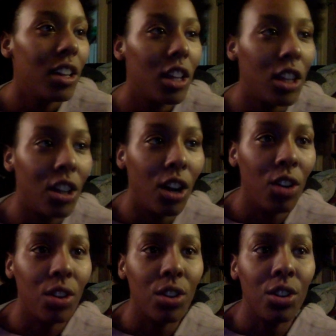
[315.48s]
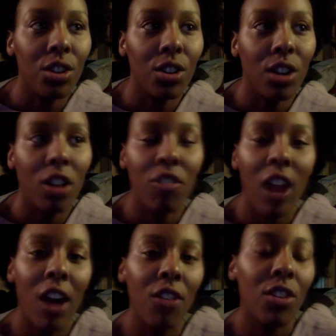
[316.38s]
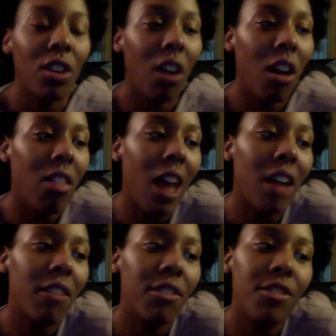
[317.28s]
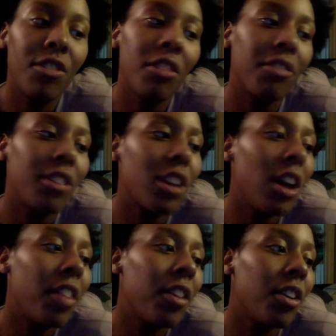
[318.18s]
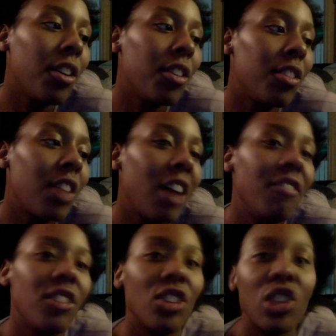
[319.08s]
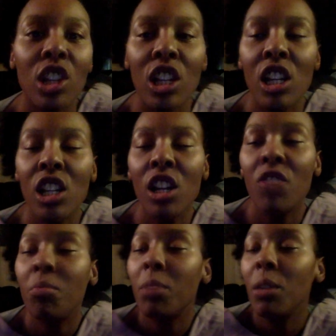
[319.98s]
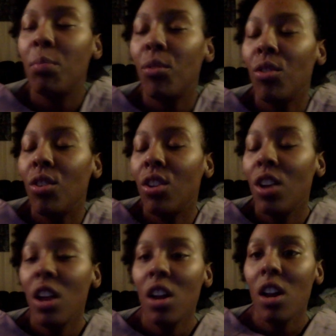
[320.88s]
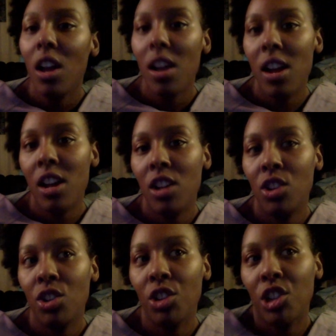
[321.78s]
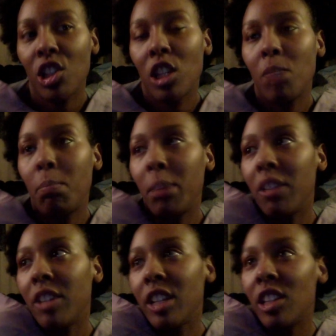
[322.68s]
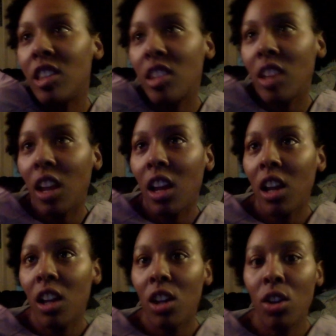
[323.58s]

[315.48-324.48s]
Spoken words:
You know, you're around a lot of different other diversity of people, and you're experiencing,